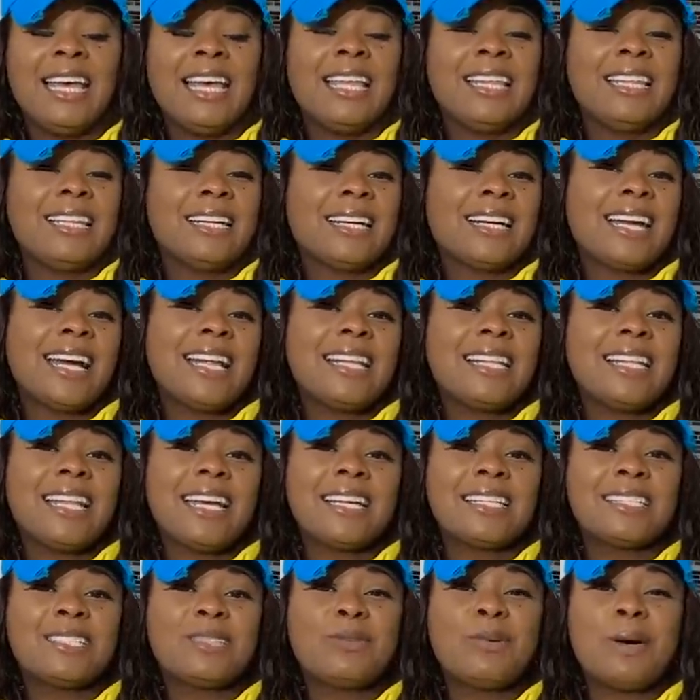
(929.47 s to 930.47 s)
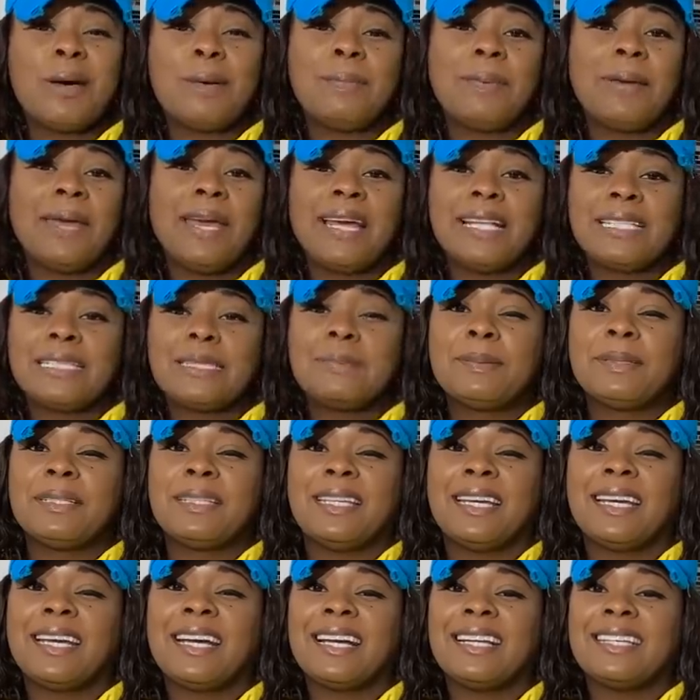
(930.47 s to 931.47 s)
They're kind of like sweatpants, but
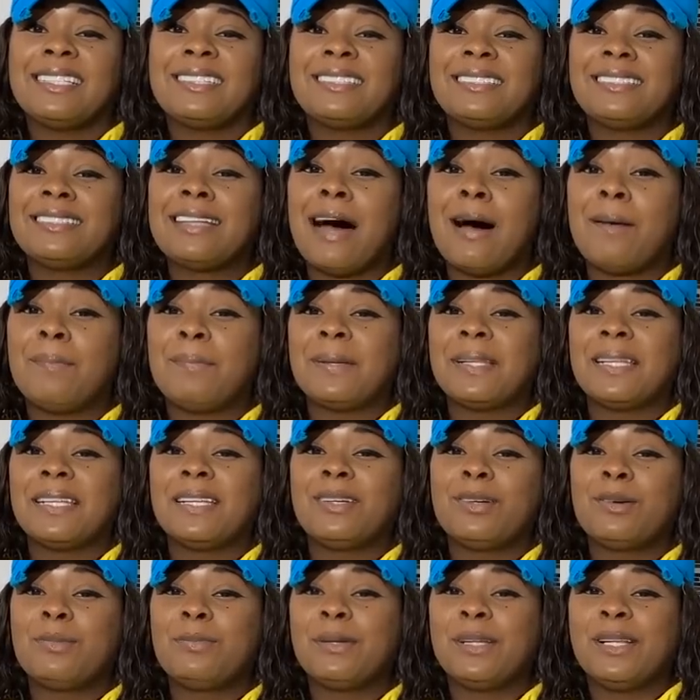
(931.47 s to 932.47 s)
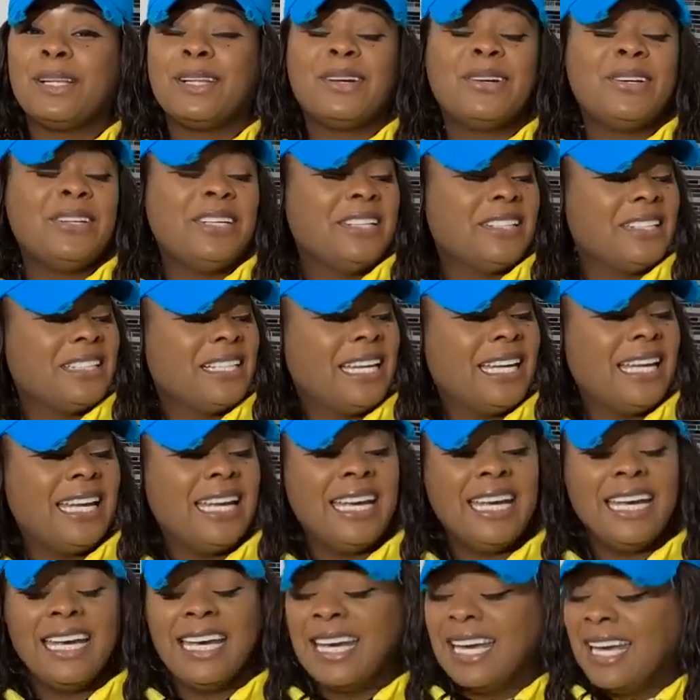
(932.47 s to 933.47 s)
they kind of stop a little below your
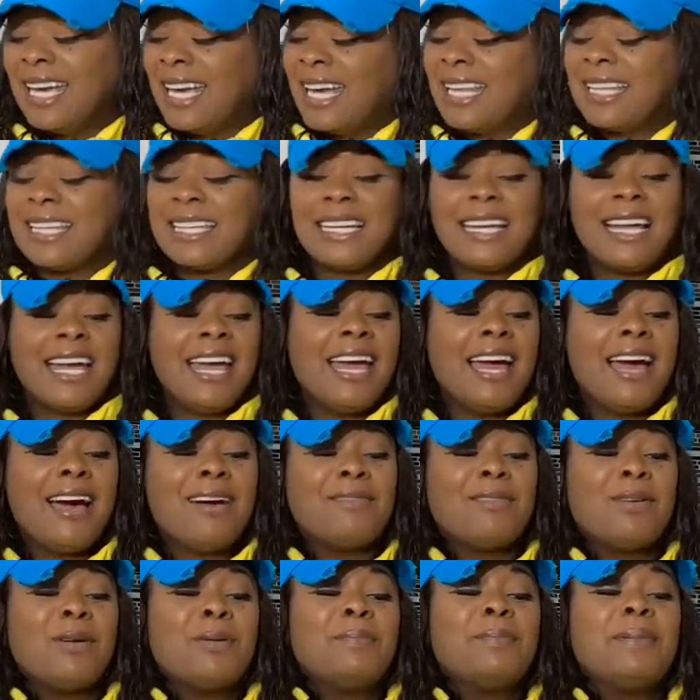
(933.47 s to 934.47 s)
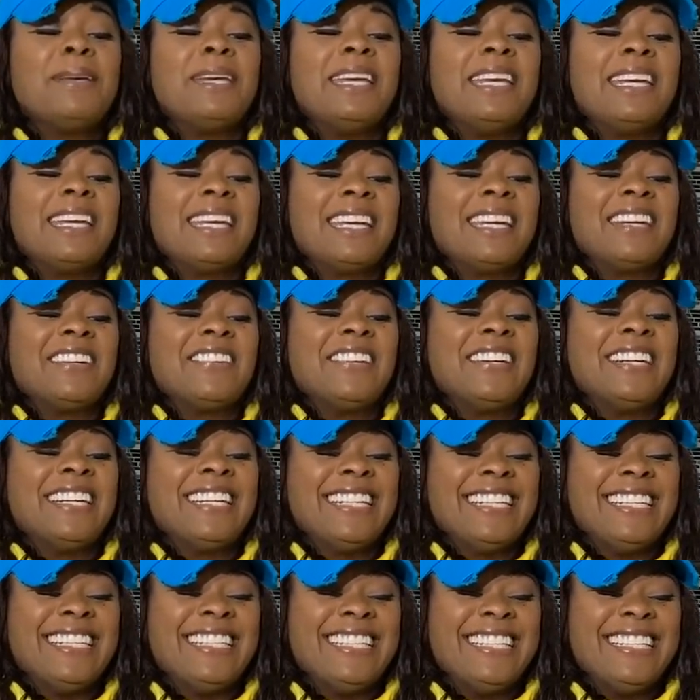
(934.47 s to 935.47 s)
knee. And then I have on pink and
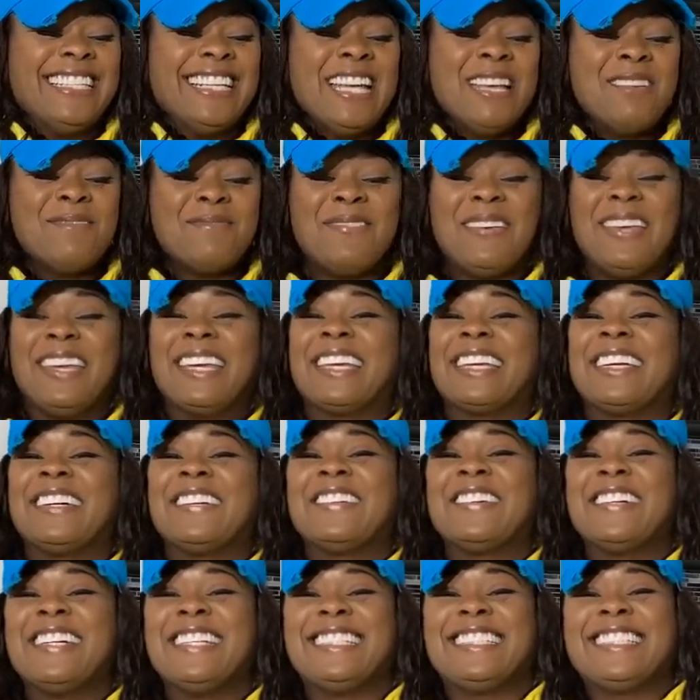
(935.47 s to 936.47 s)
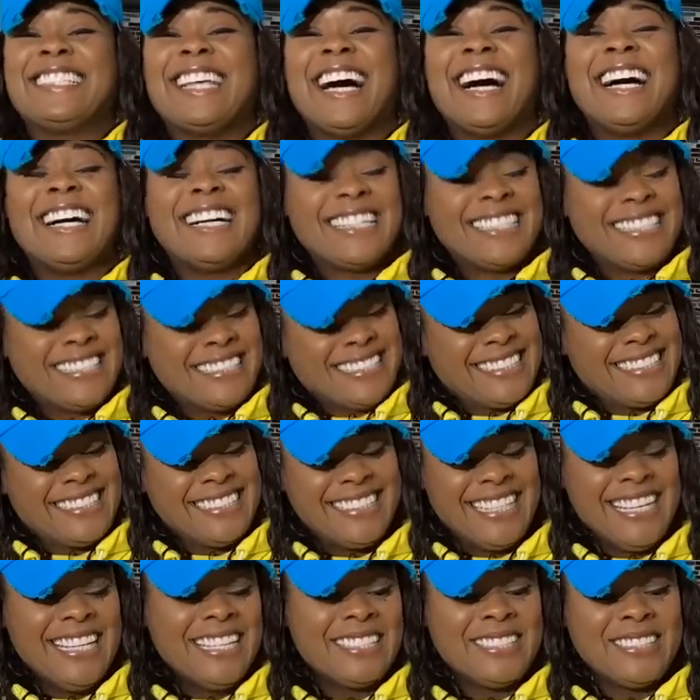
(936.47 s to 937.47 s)
gray, pink and gray socks.
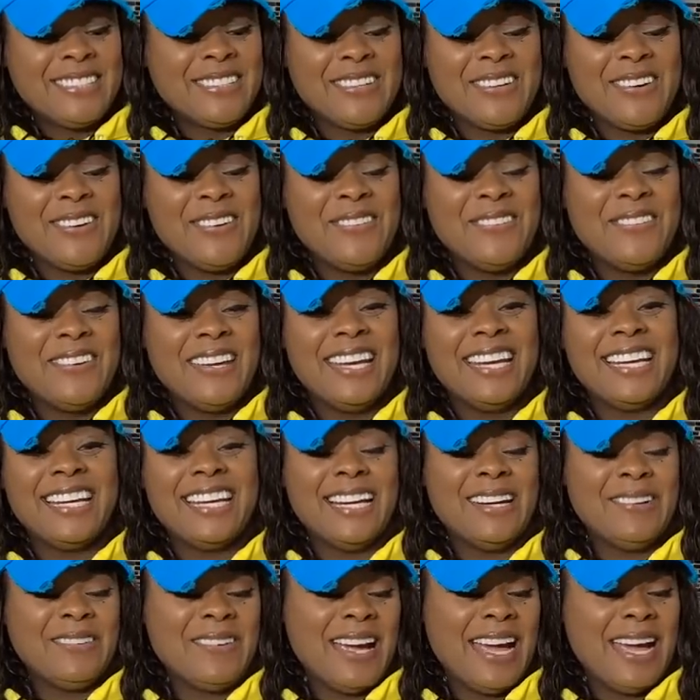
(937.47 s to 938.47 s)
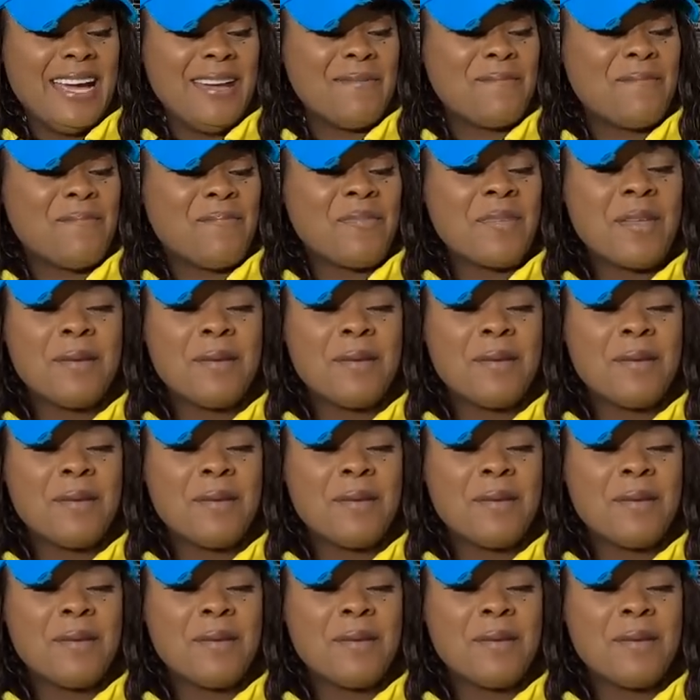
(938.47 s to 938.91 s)
So go figure, right?